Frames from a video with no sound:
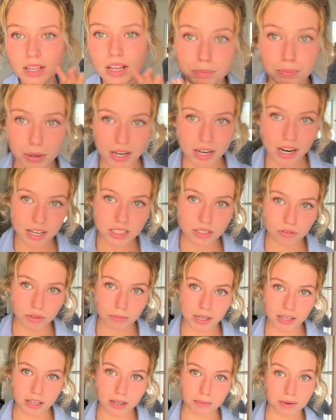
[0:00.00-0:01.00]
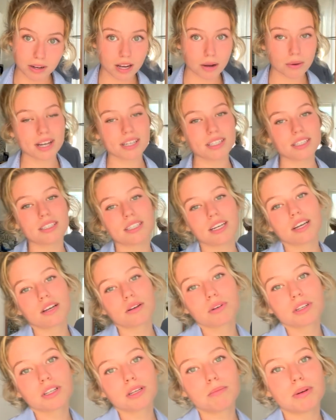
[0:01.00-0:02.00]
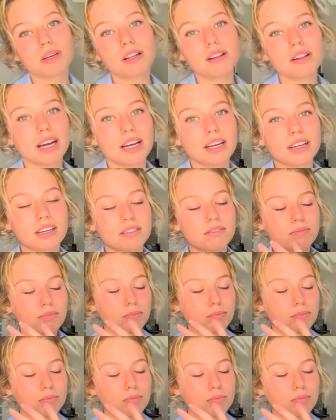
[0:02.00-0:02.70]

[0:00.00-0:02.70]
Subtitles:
But as for makeup now, I did take a really big like